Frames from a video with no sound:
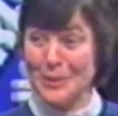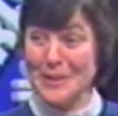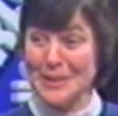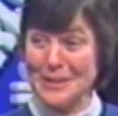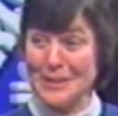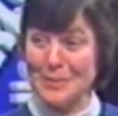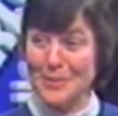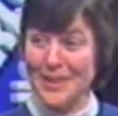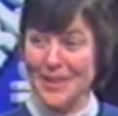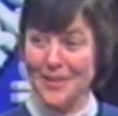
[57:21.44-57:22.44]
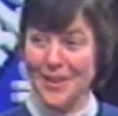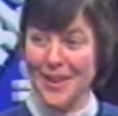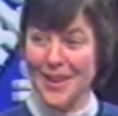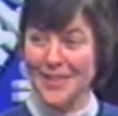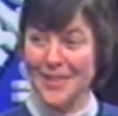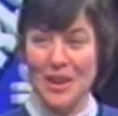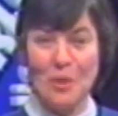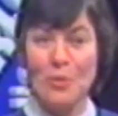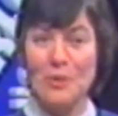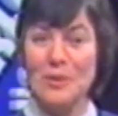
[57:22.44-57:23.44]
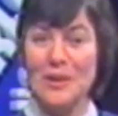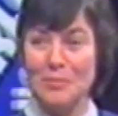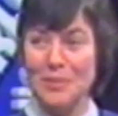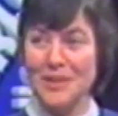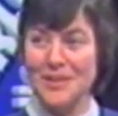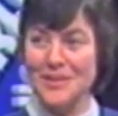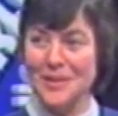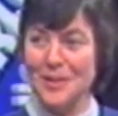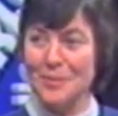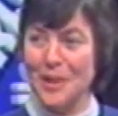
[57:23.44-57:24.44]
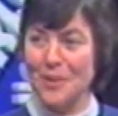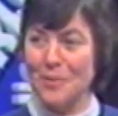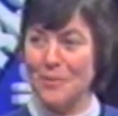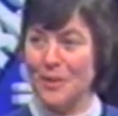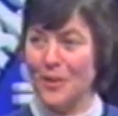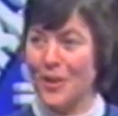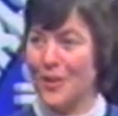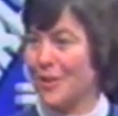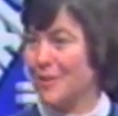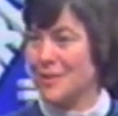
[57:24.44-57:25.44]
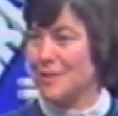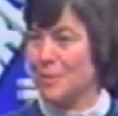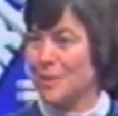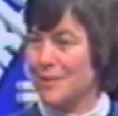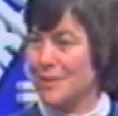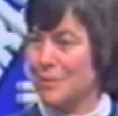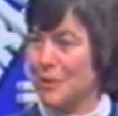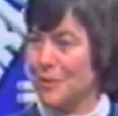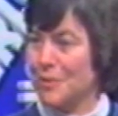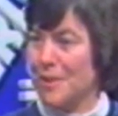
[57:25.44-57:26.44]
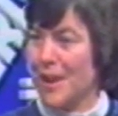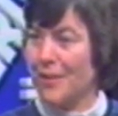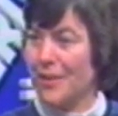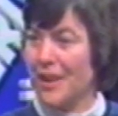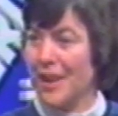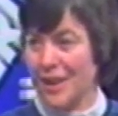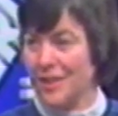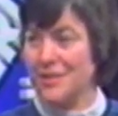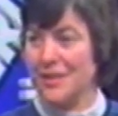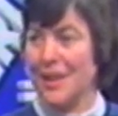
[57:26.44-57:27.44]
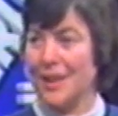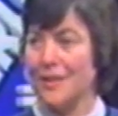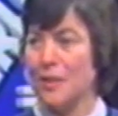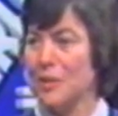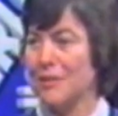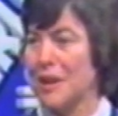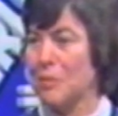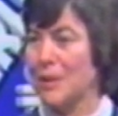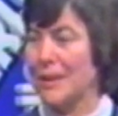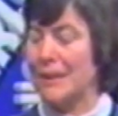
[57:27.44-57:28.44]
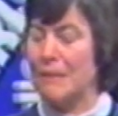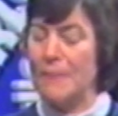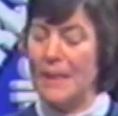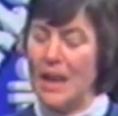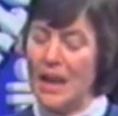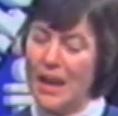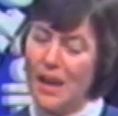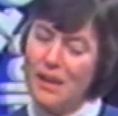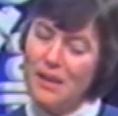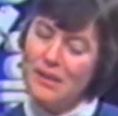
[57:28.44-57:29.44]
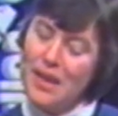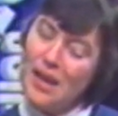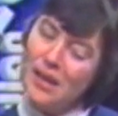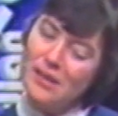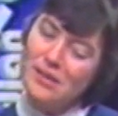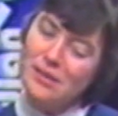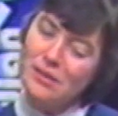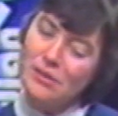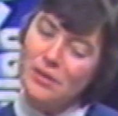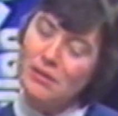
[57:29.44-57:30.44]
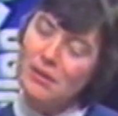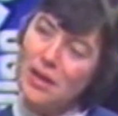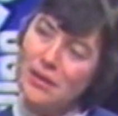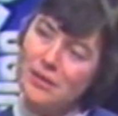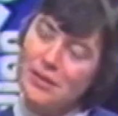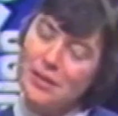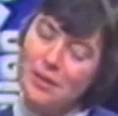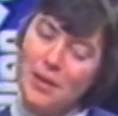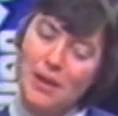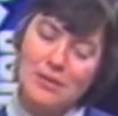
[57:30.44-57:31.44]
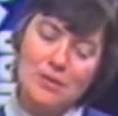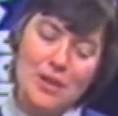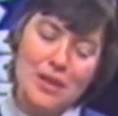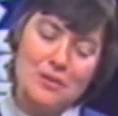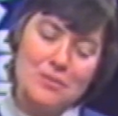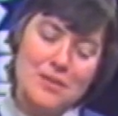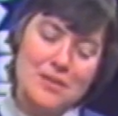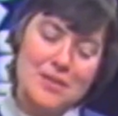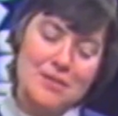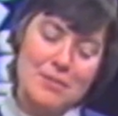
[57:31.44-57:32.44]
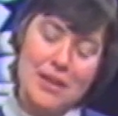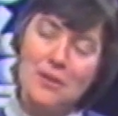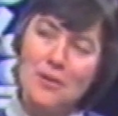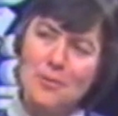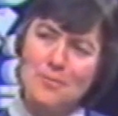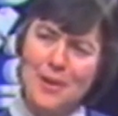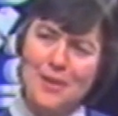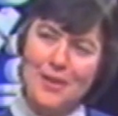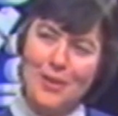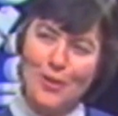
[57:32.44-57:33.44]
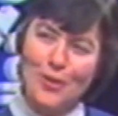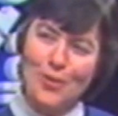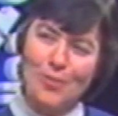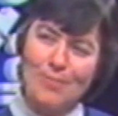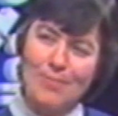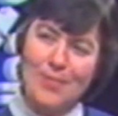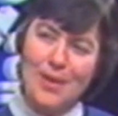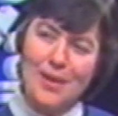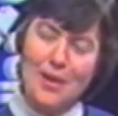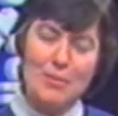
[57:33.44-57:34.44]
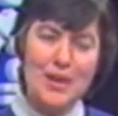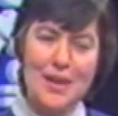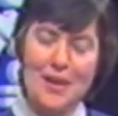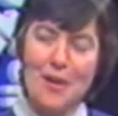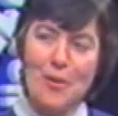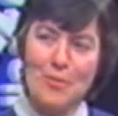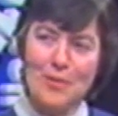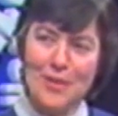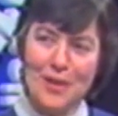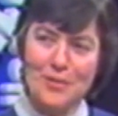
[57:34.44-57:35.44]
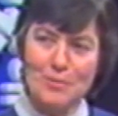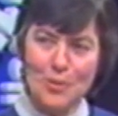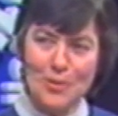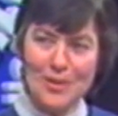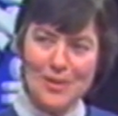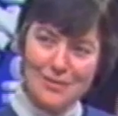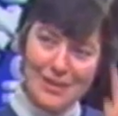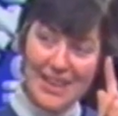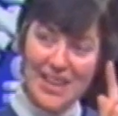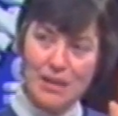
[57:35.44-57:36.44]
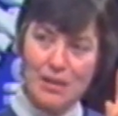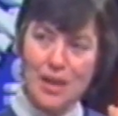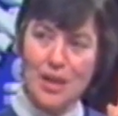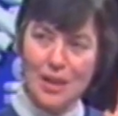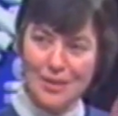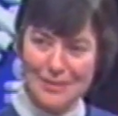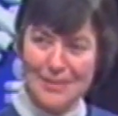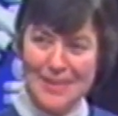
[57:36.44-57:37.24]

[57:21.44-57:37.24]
during the discipline era, and what will it be concerned about when we no longer have disciplines as we know them now? And I see that coming rapidly. And that is a sort of curiosity about the way humans have made a home on the earth. Now, making a home involves more than clear thinking.